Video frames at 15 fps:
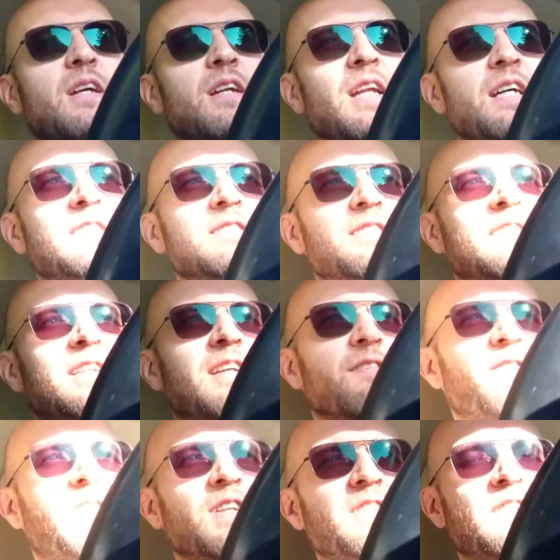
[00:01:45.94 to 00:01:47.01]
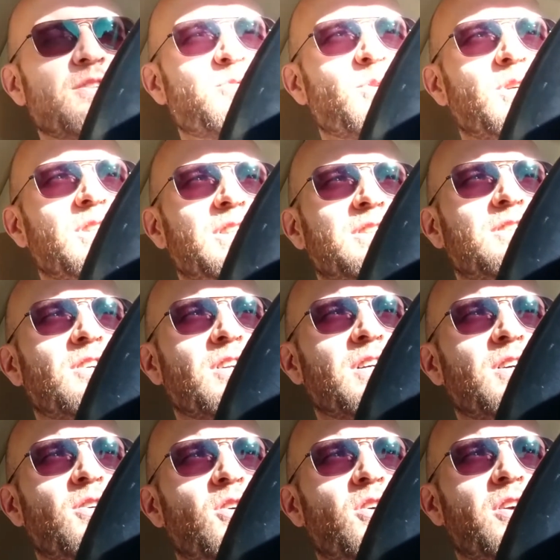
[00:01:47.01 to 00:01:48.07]
let's see if this is what he's
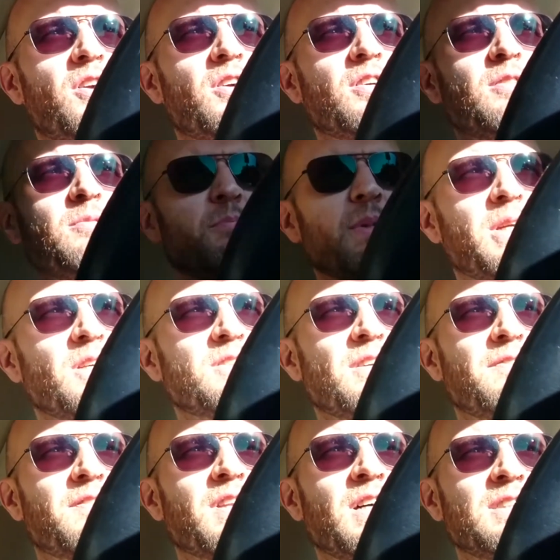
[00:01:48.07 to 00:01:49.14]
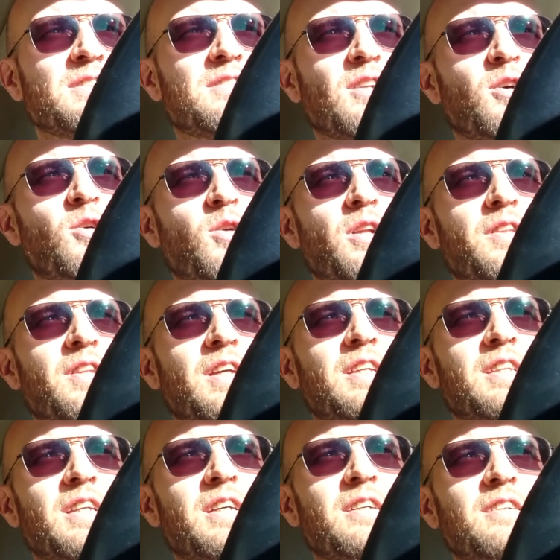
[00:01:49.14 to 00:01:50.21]
gonna order, because if that's the only
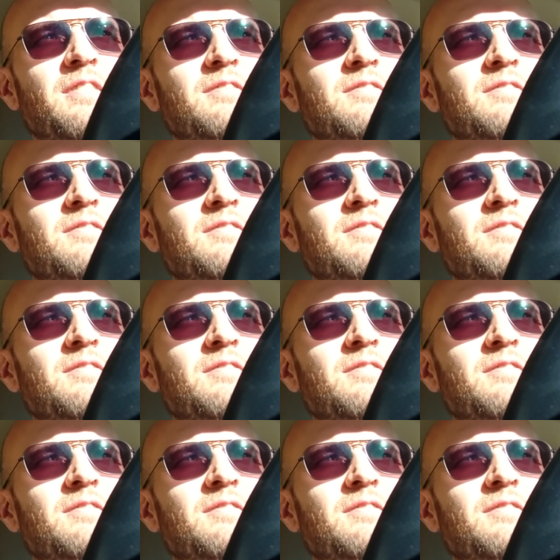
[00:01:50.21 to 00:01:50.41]
thing that